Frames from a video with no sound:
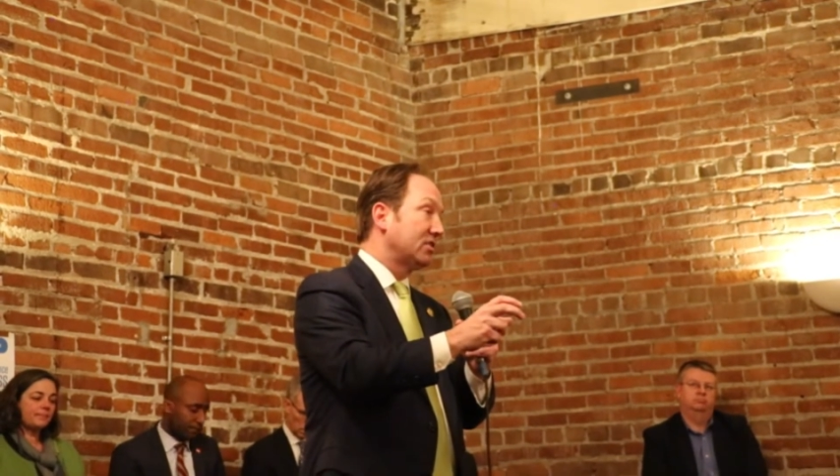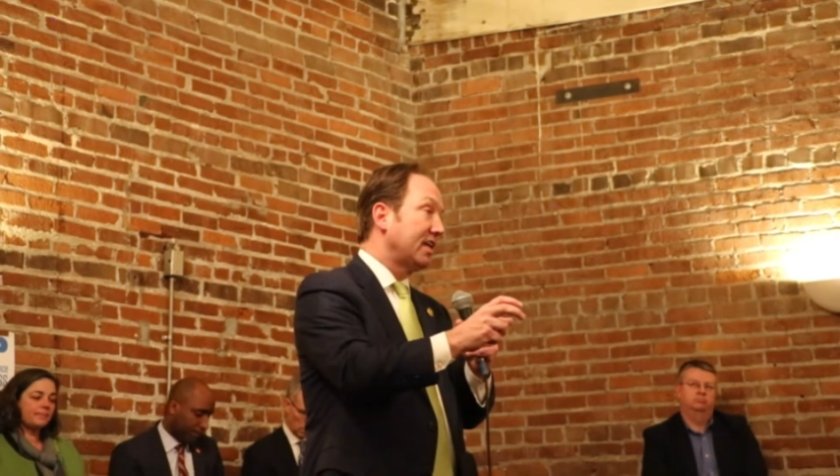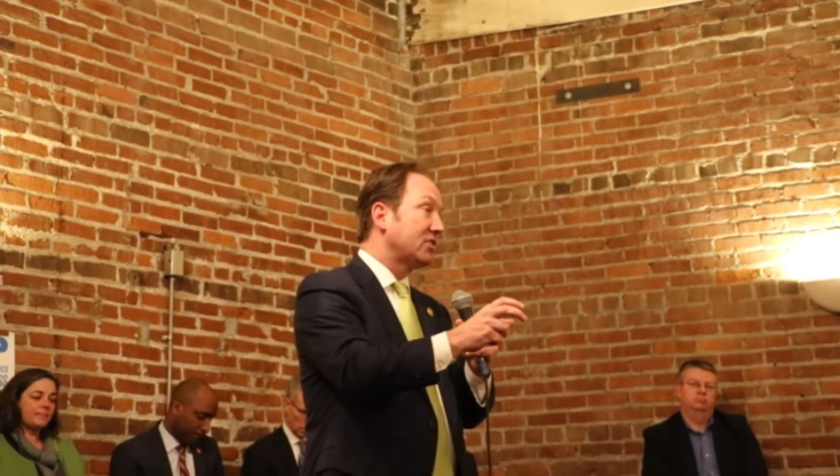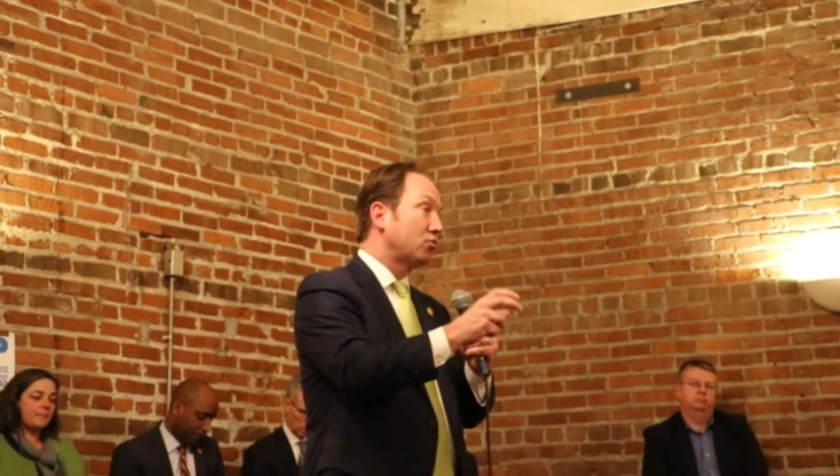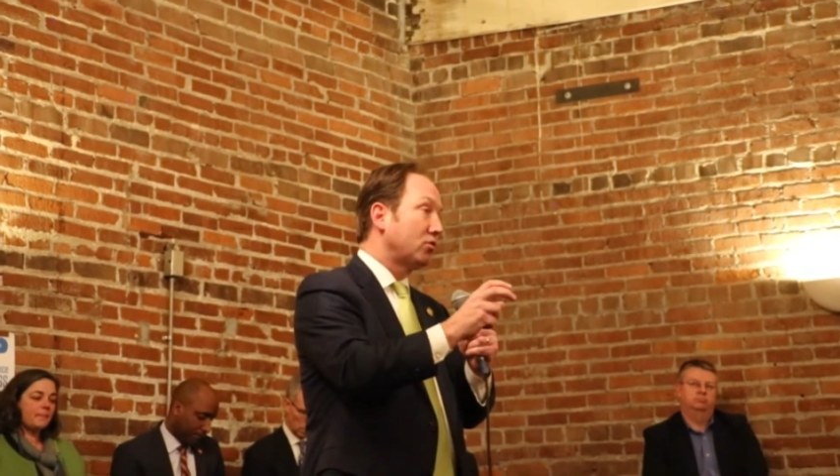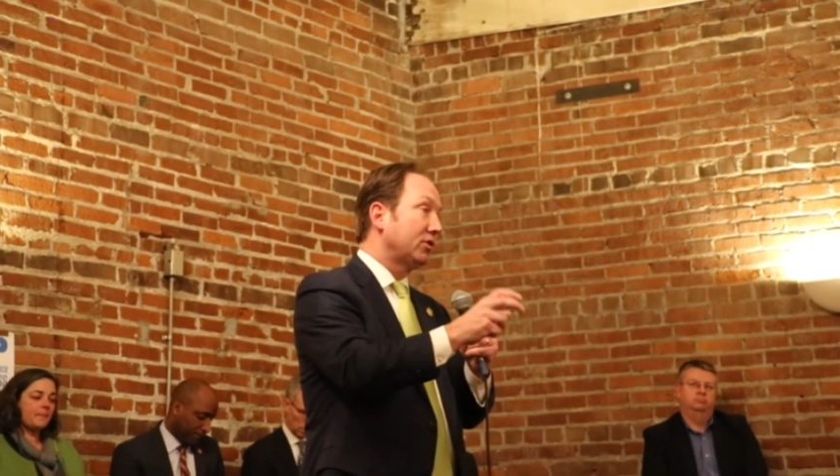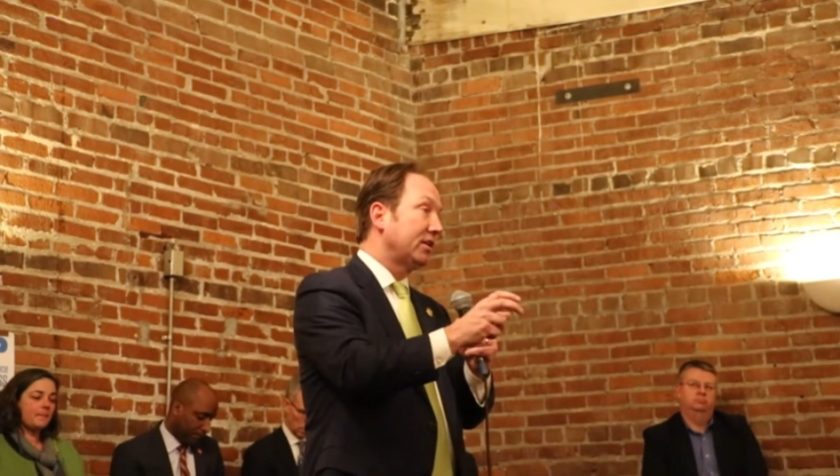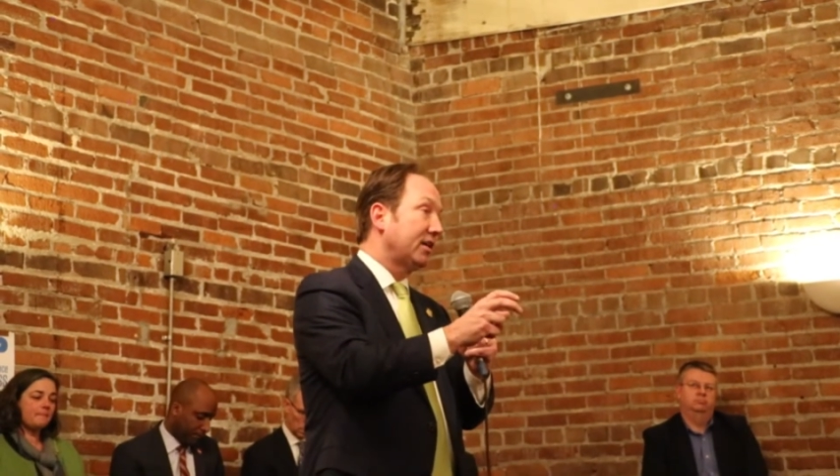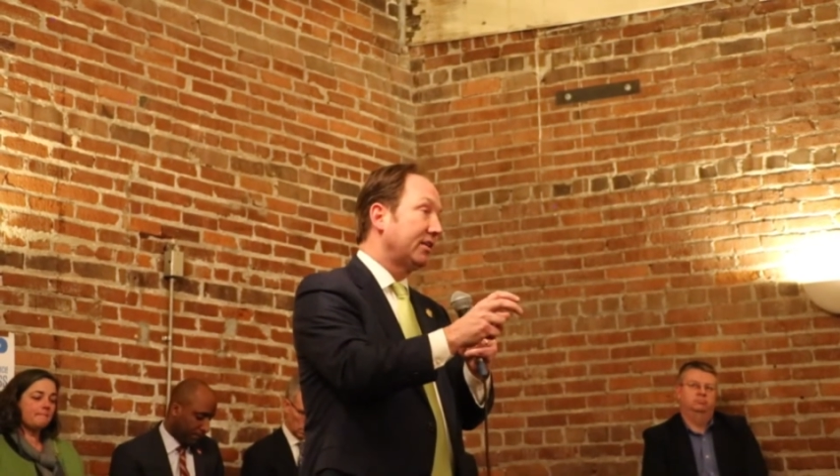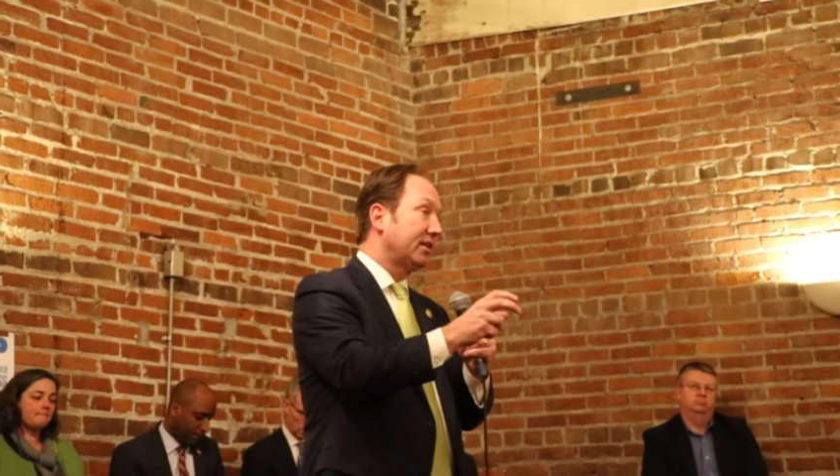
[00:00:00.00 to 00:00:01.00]
And that's
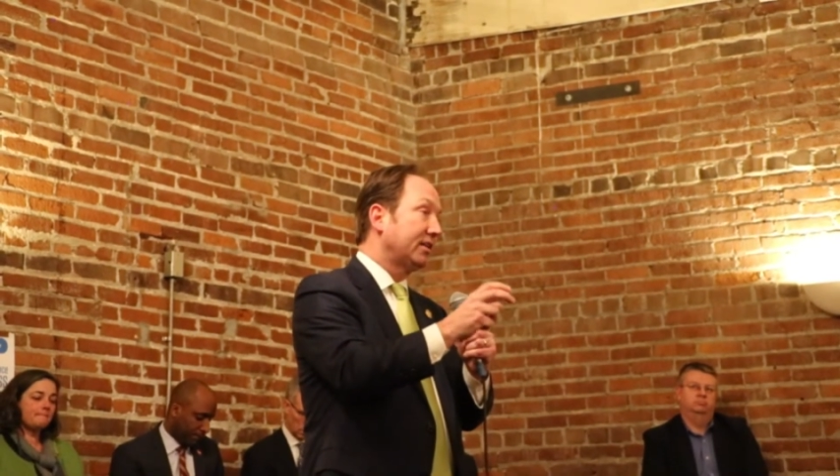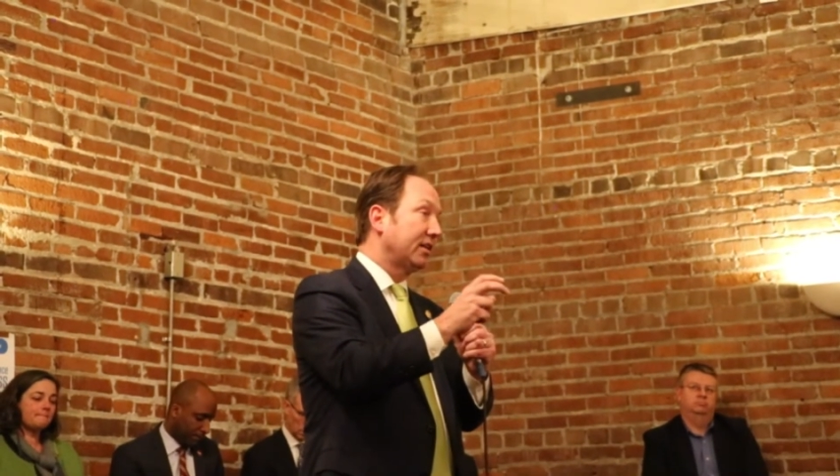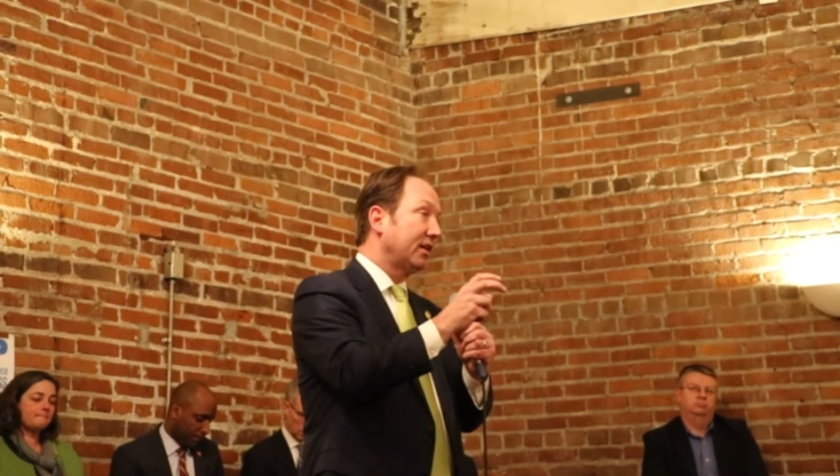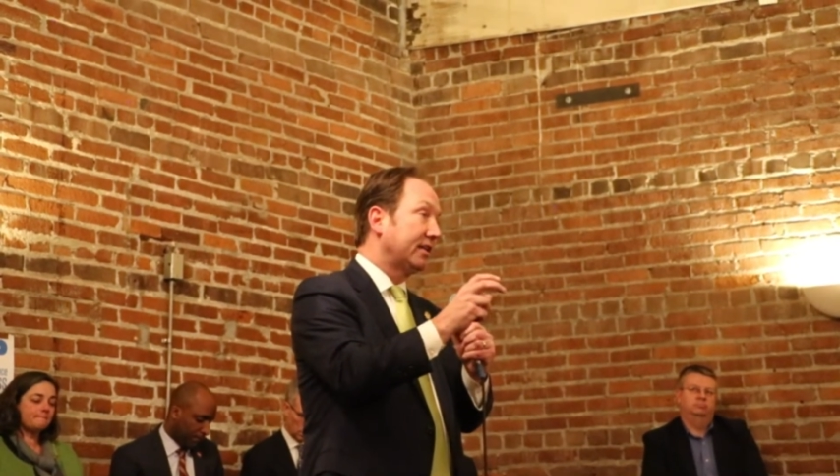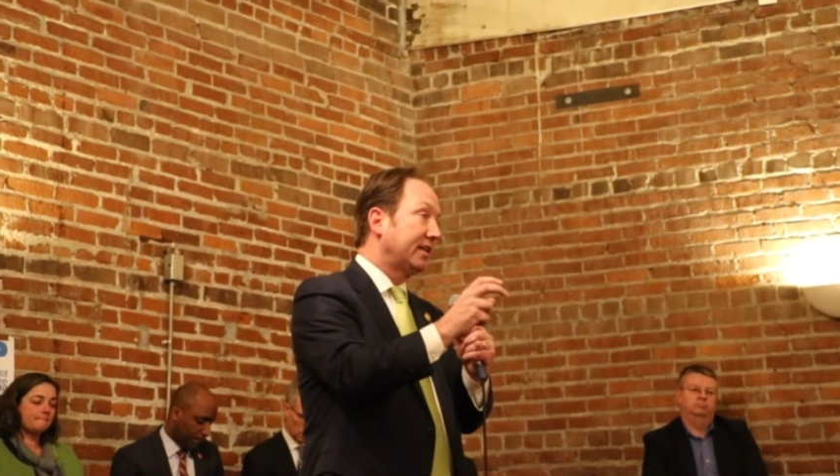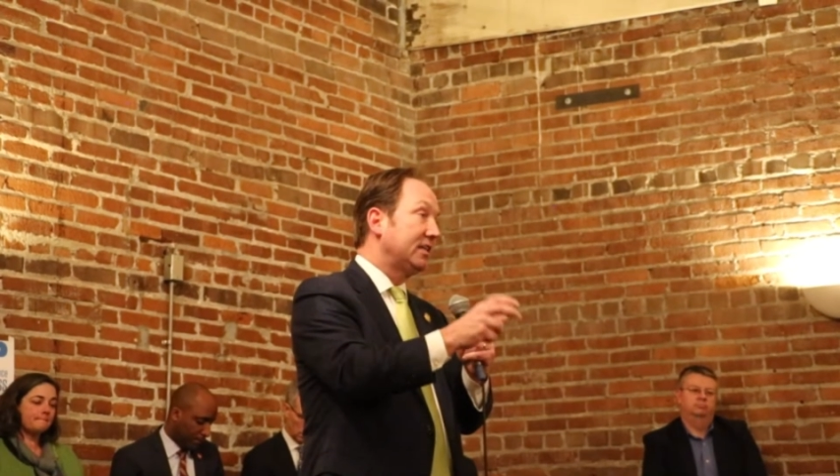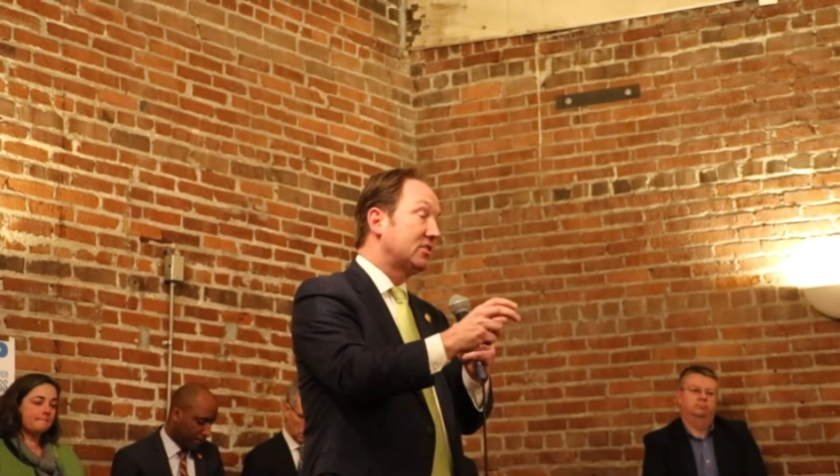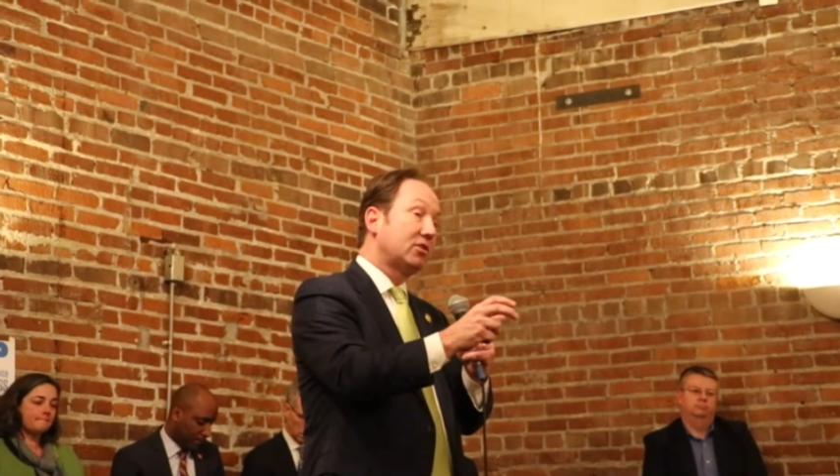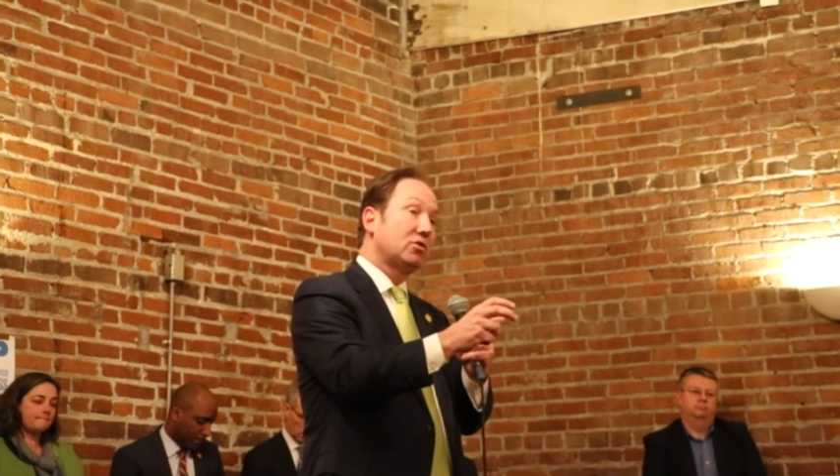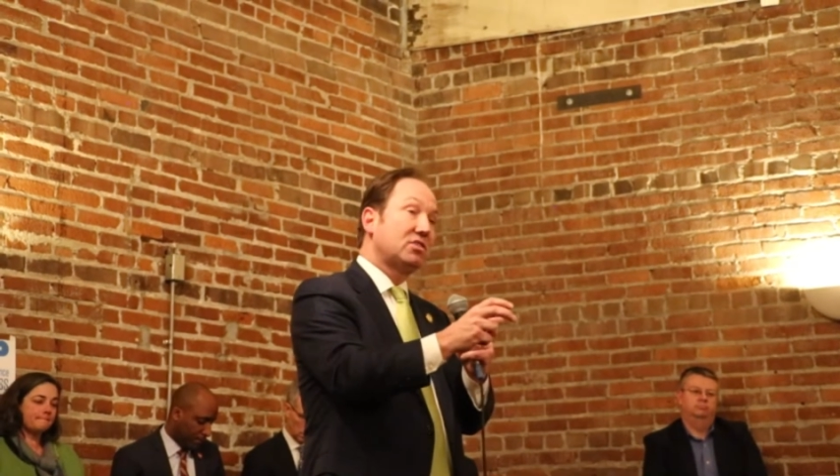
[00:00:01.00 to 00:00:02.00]
really, I think, a key
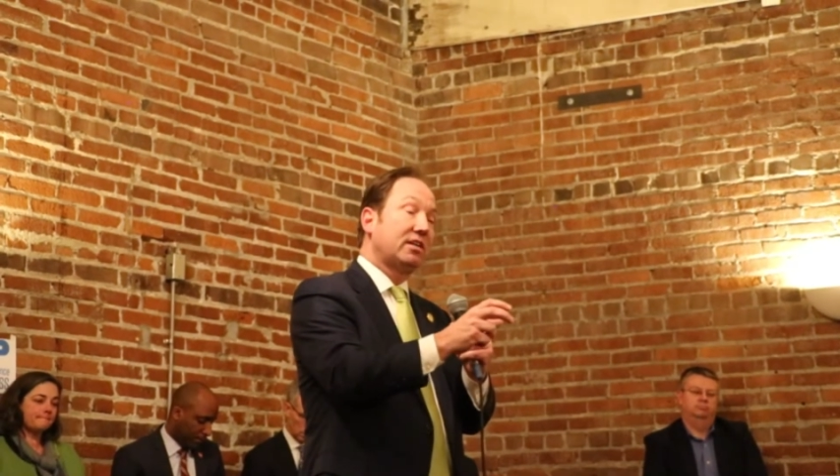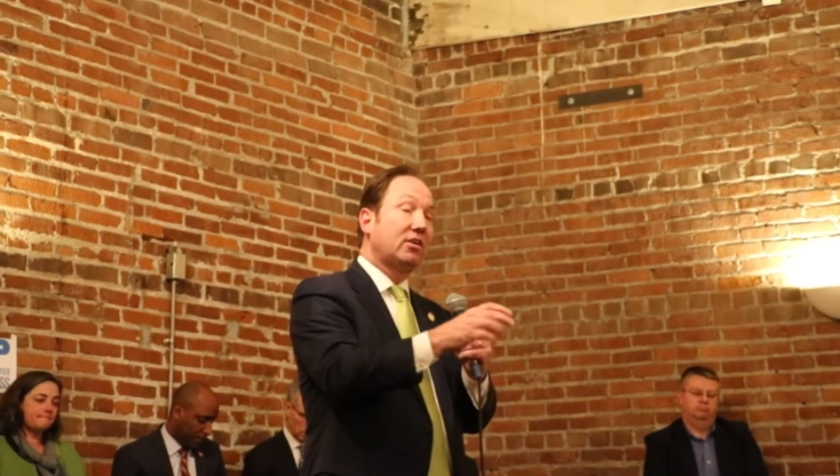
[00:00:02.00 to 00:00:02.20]
skill set.